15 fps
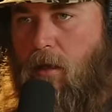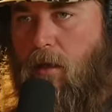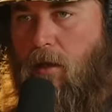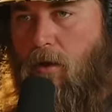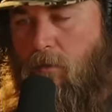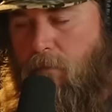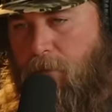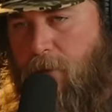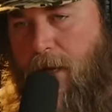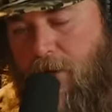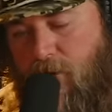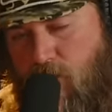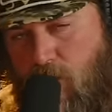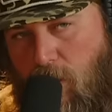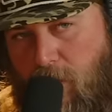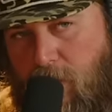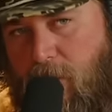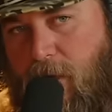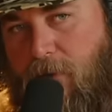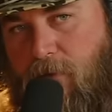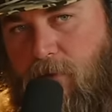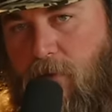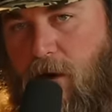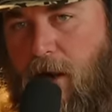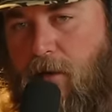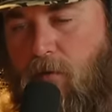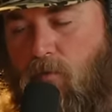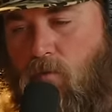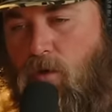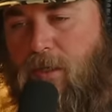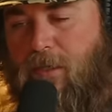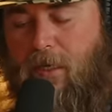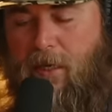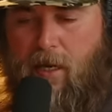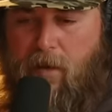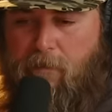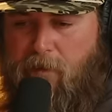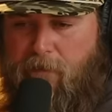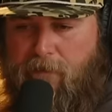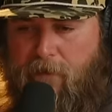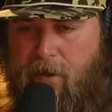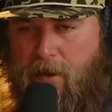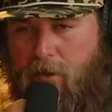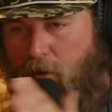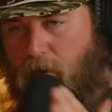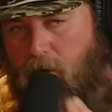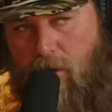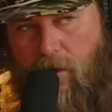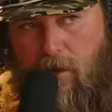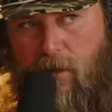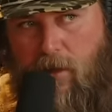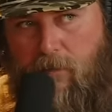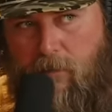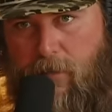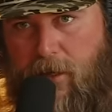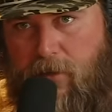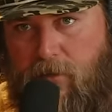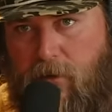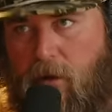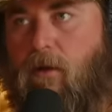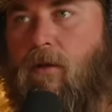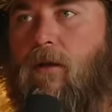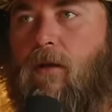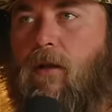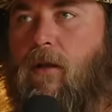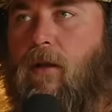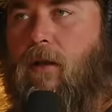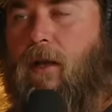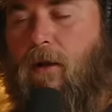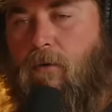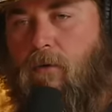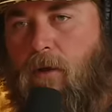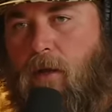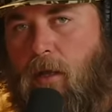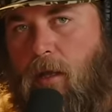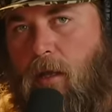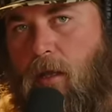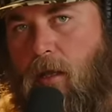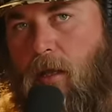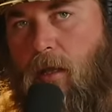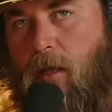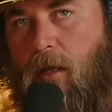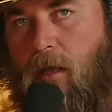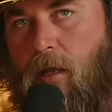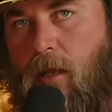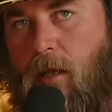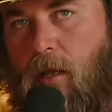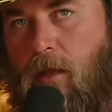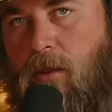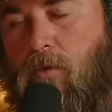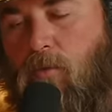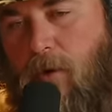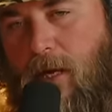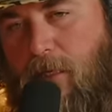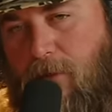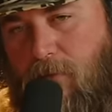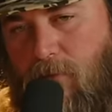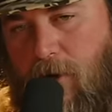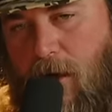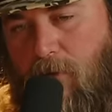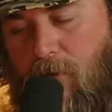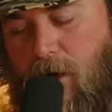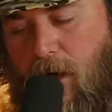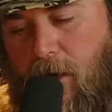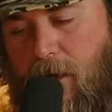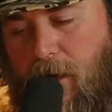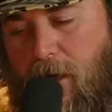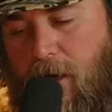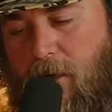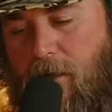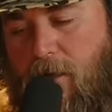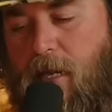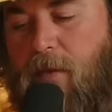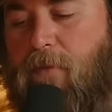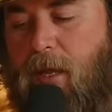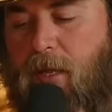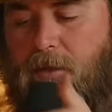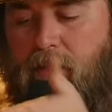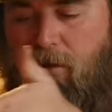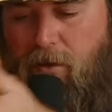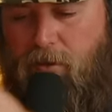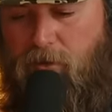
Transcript: Our big draw is left right. We're sitting up a finger of the big draw. Now, the reason why we're not getting deep into the